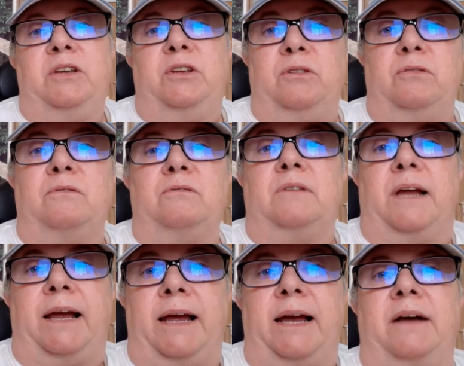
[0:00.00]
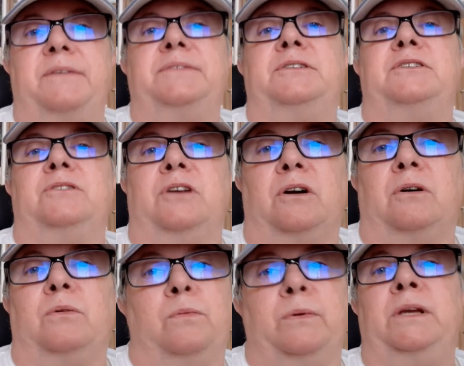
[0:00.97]
you don't have to
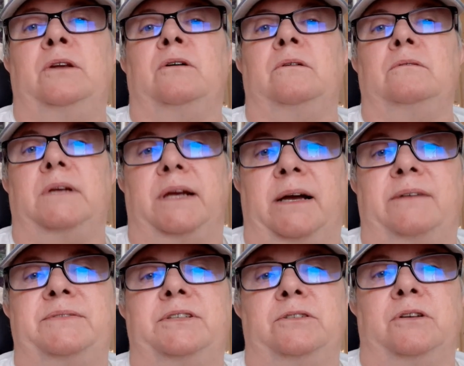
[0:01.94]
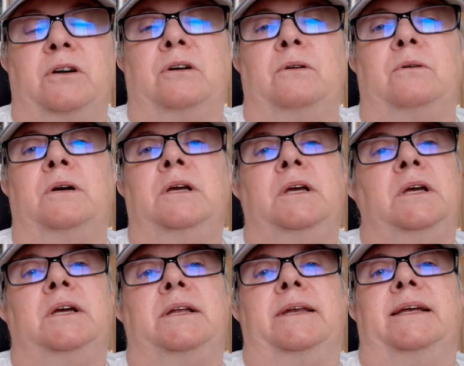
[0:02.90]
know we don't have to know
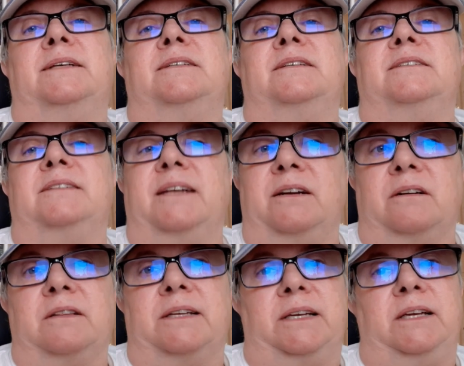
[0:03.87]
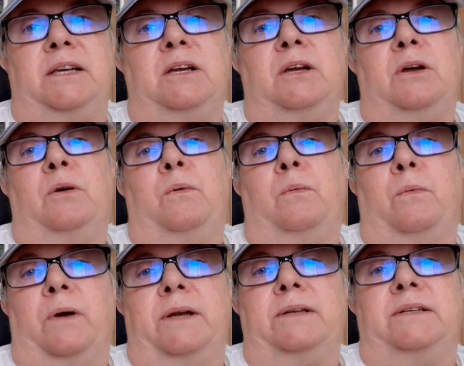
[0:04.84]
necessarily
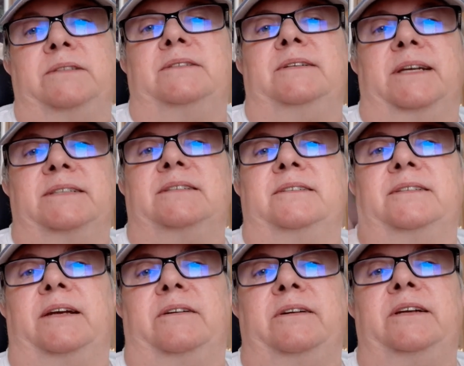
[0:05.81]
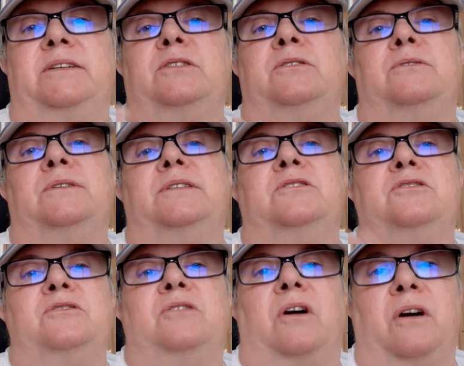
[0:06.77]
what is necessary to
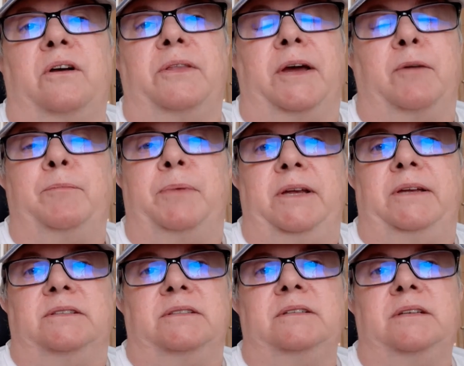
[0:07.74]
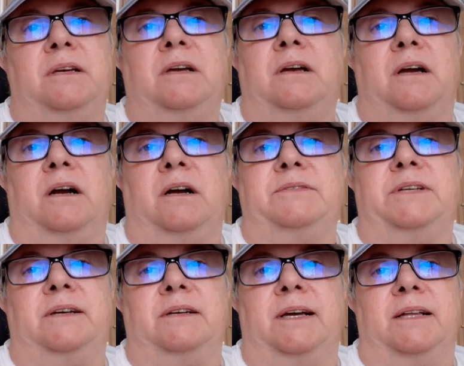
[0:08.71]
install that piece of
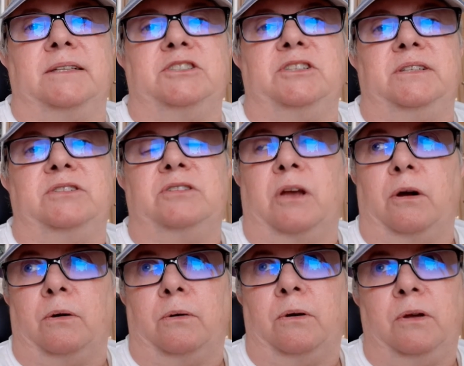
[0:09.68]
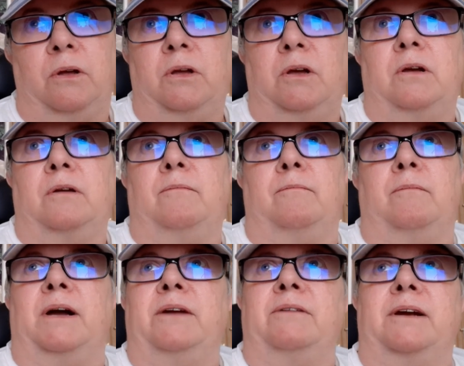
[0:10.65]
technology so
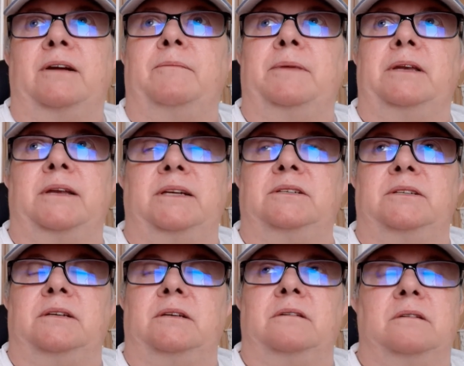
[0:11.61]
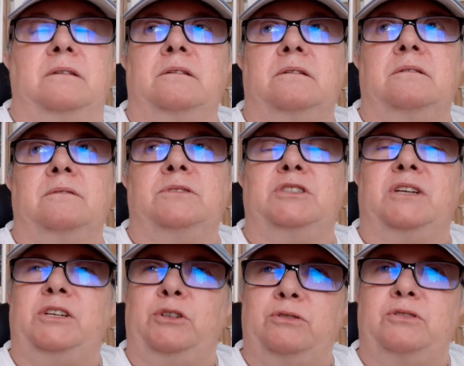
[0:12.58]
my recommendation which I
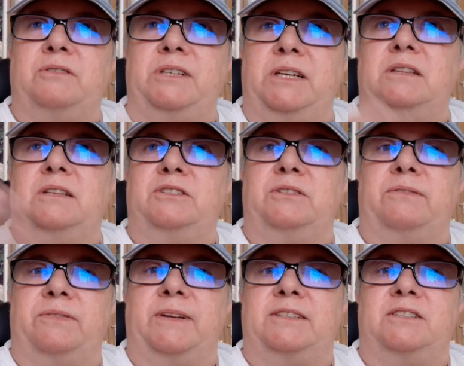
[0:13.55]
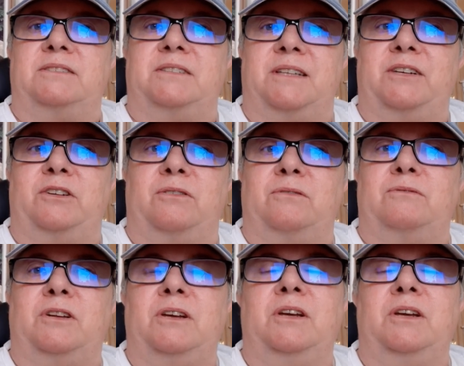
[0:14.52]
usually in these reflections i don't